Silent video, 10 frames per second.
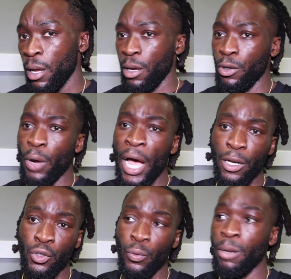You know, out of
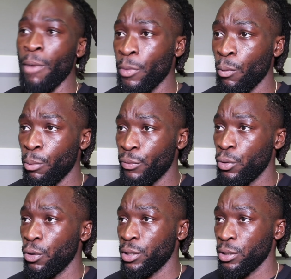the two of them, I'm the one with
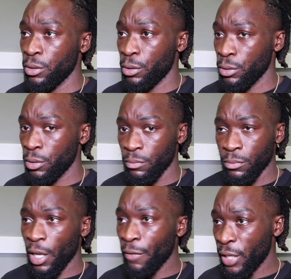two losses because
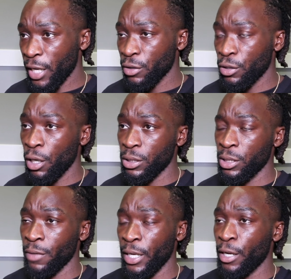I've taken
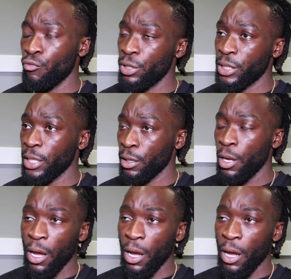chances, I've taken risks, and,